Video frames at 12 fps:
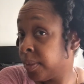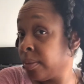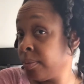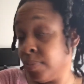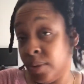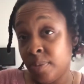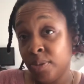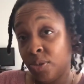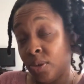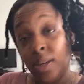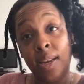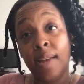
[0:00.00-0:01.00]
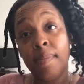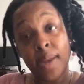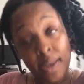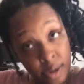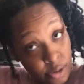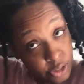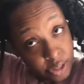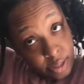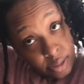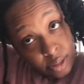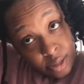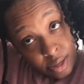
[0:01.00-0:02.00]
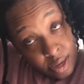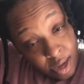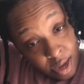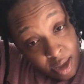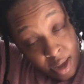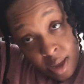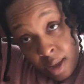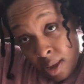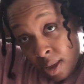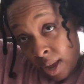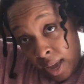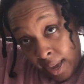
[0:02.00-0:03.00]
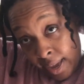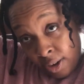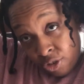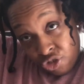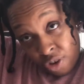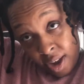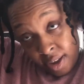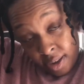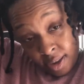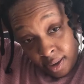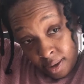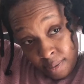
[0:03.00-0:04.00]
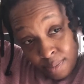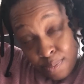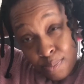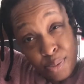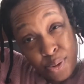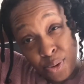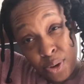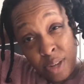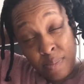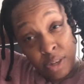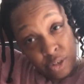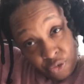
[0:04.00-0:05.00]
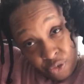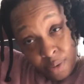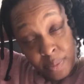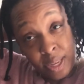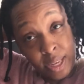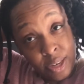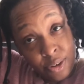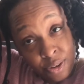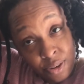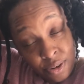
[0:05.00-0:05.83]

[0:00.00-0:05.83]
I'm just gonna let my hair just air dry pretty much from here.